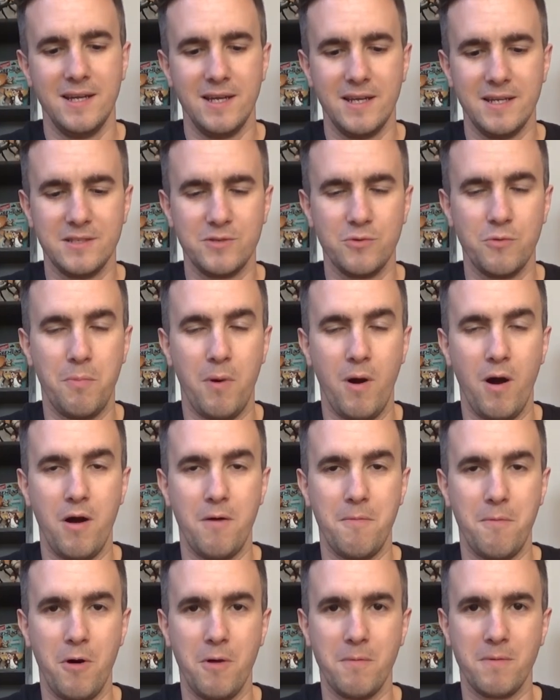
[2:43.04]
is all part
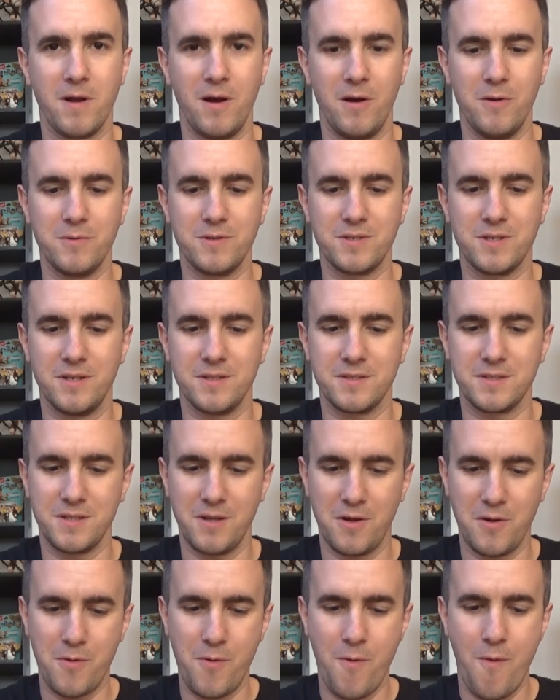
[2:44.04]
of pop culture.
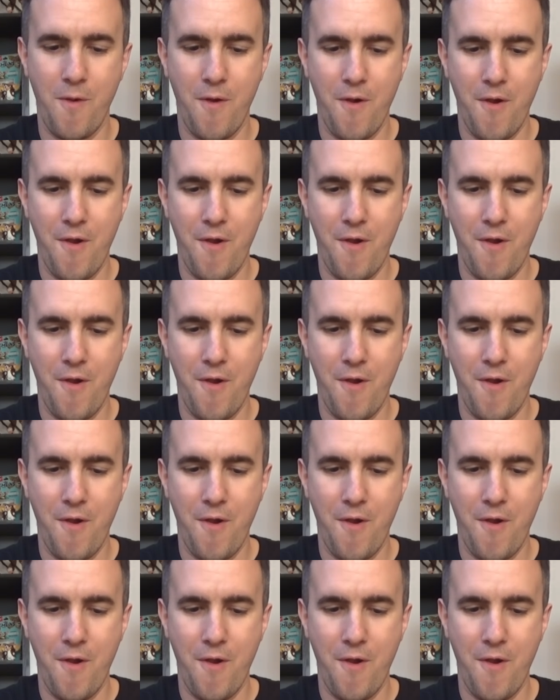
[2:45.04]
So